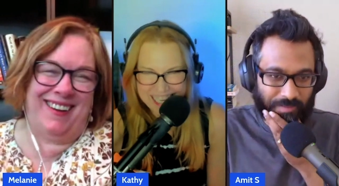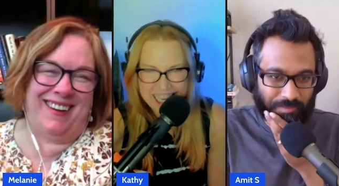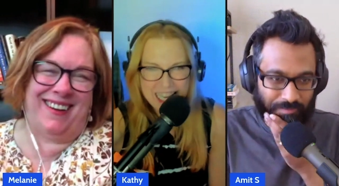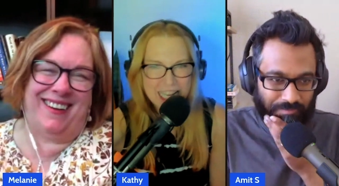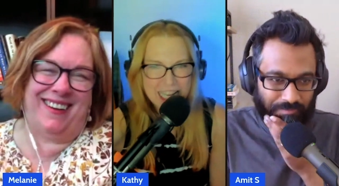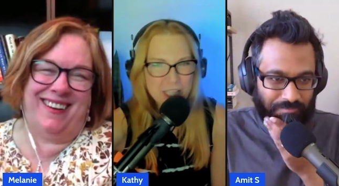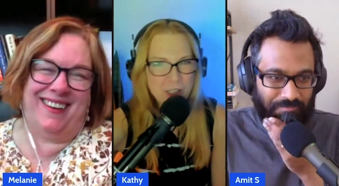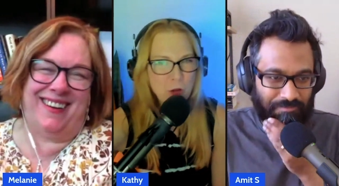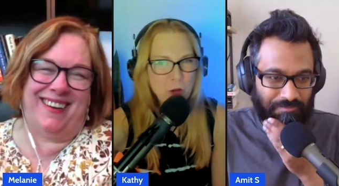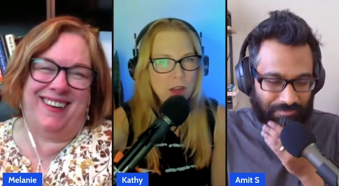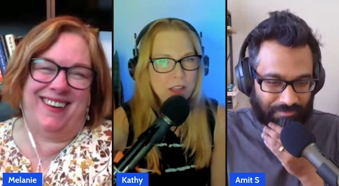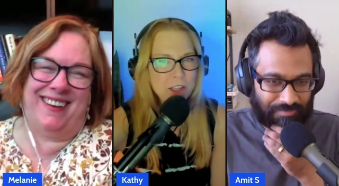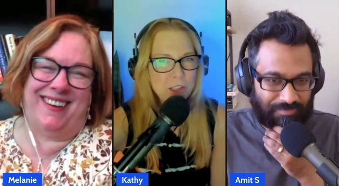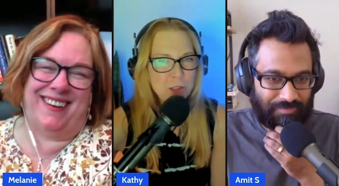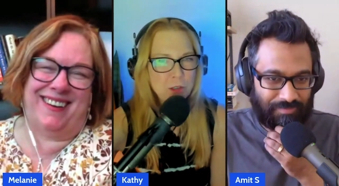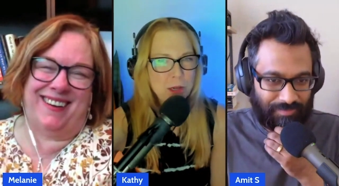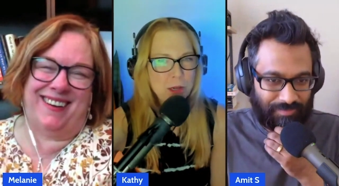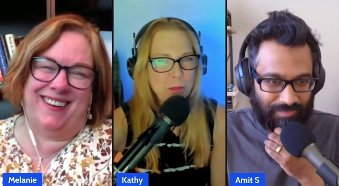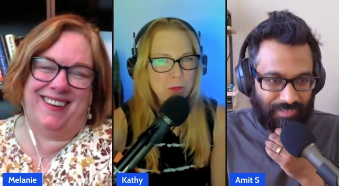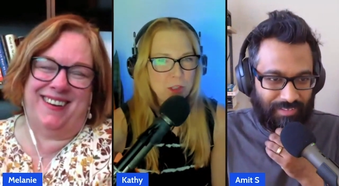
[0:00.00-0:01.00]
Speaker 1: the
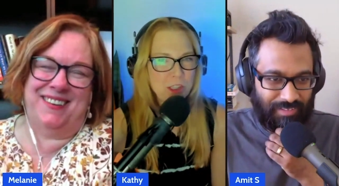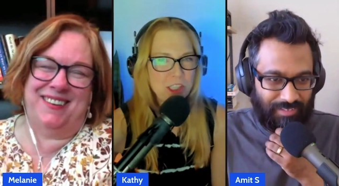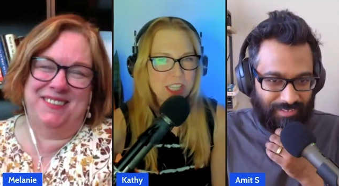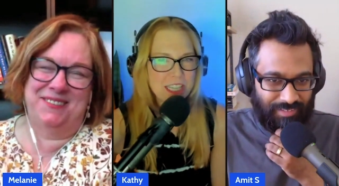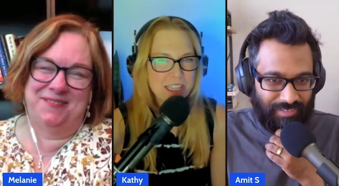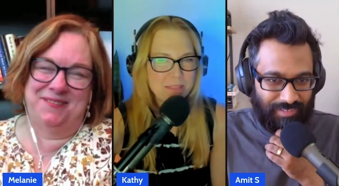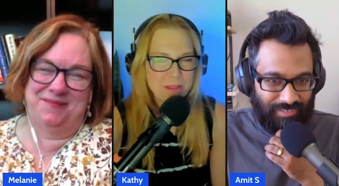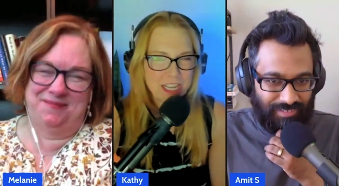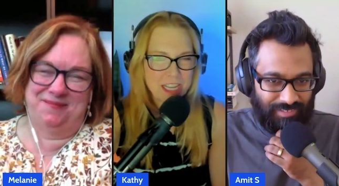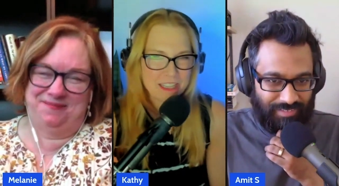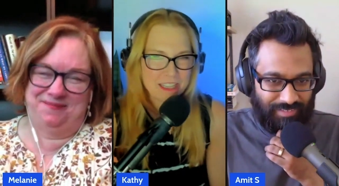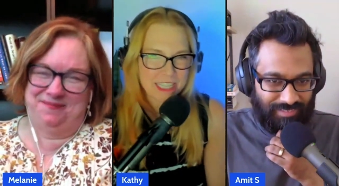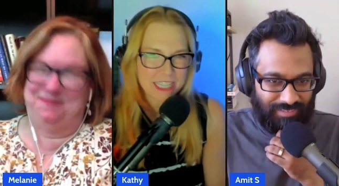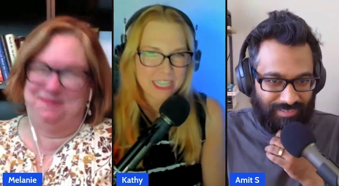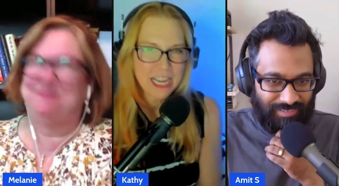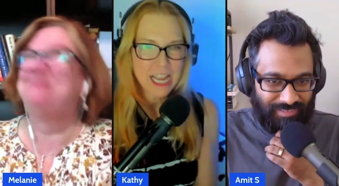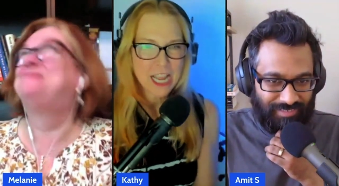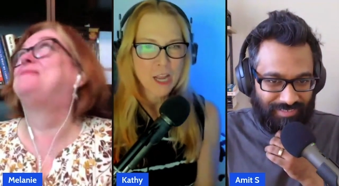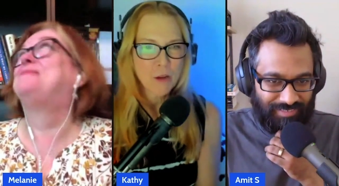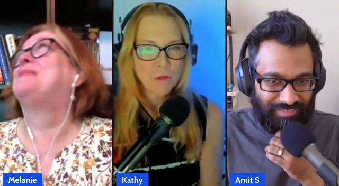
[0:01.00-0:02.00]
stripper scene, Melanie.
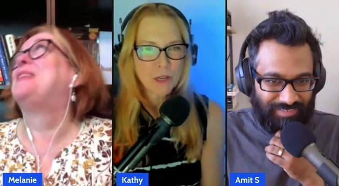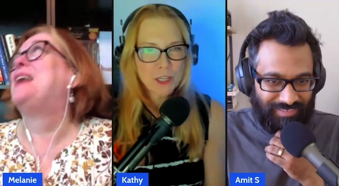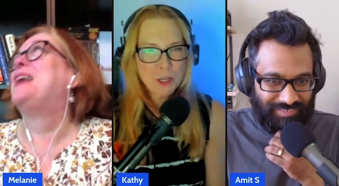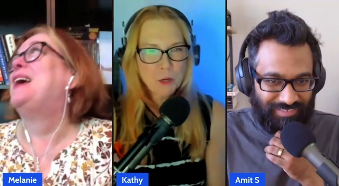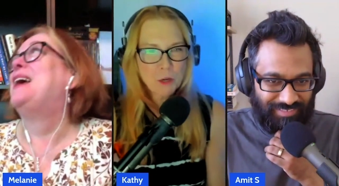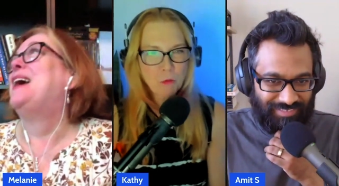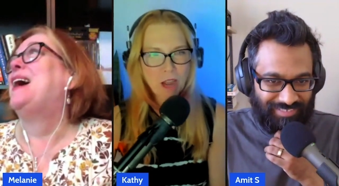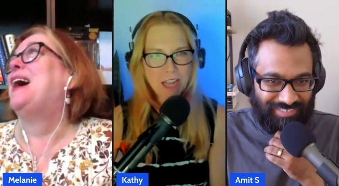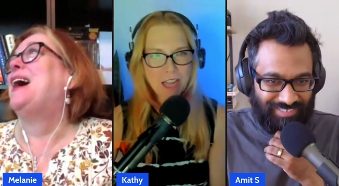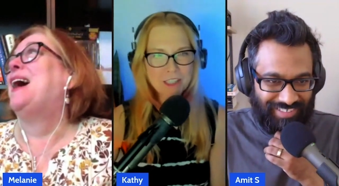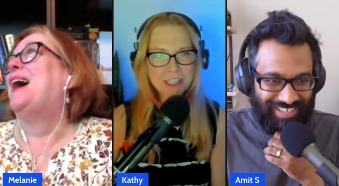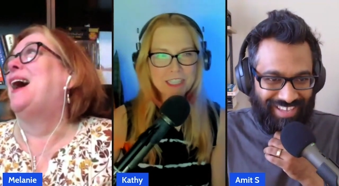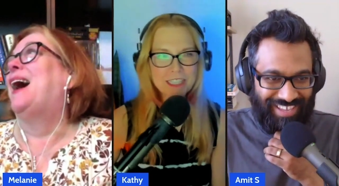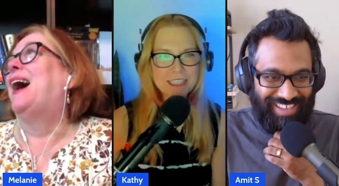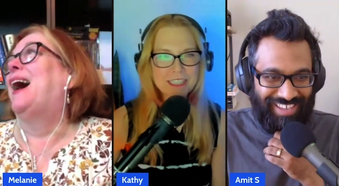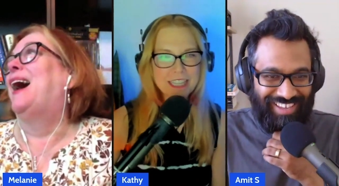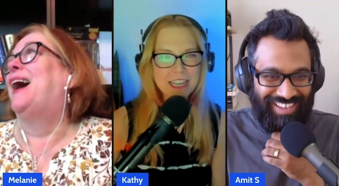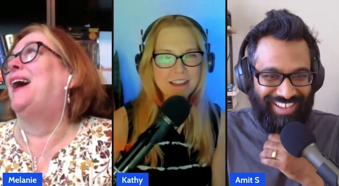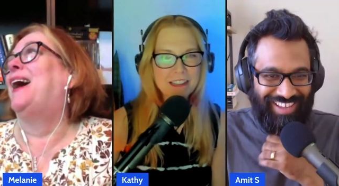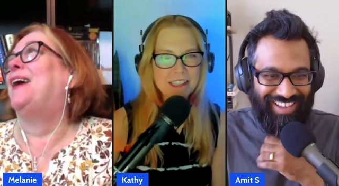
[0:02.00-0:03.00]
When you watch it,
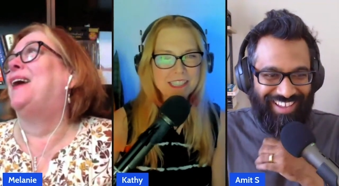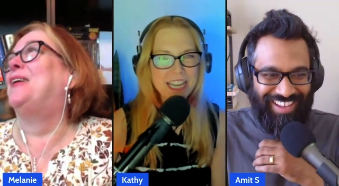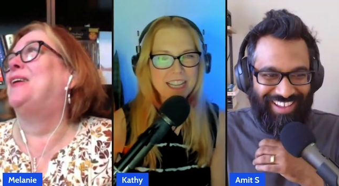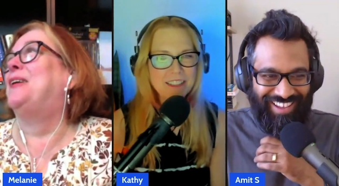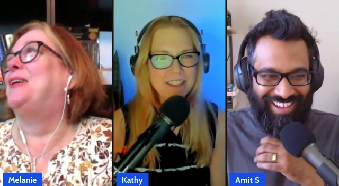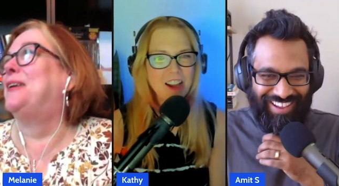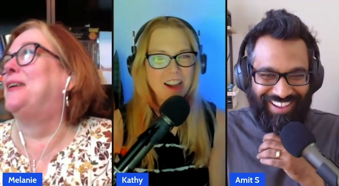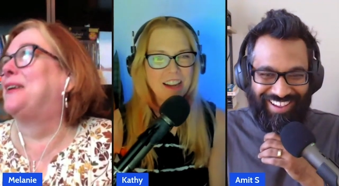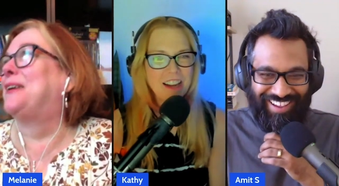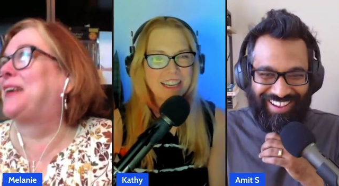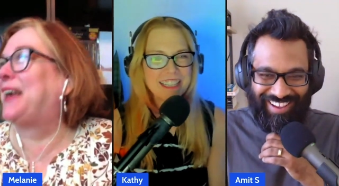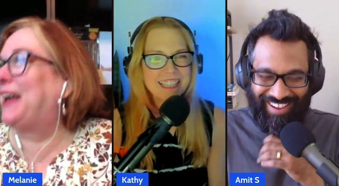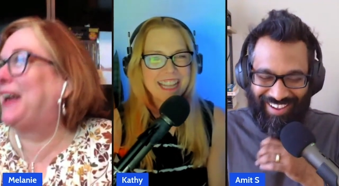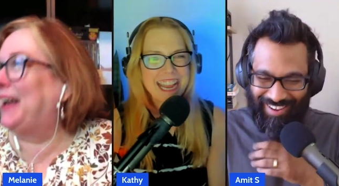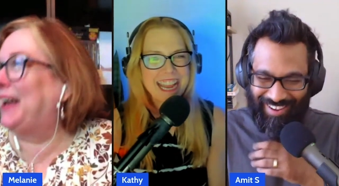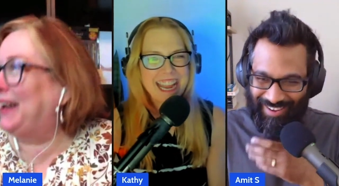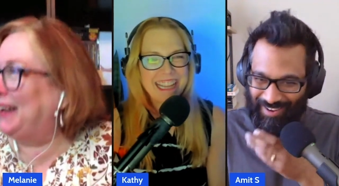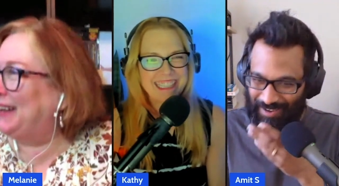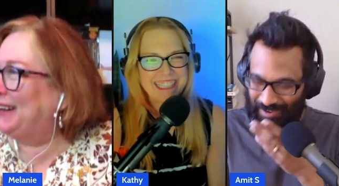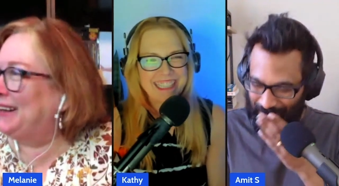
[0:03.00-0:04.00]
tell how long it
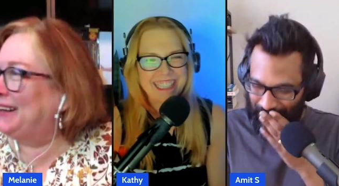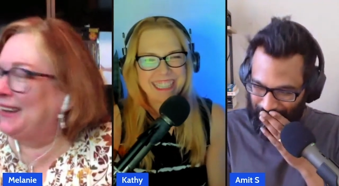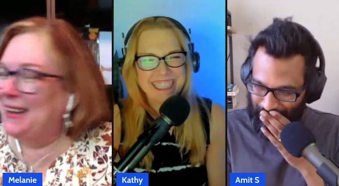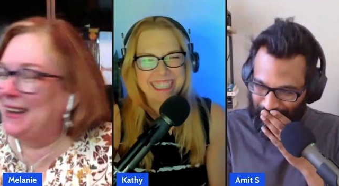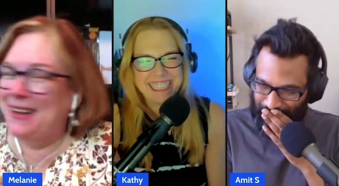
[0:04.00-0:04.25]
lasts.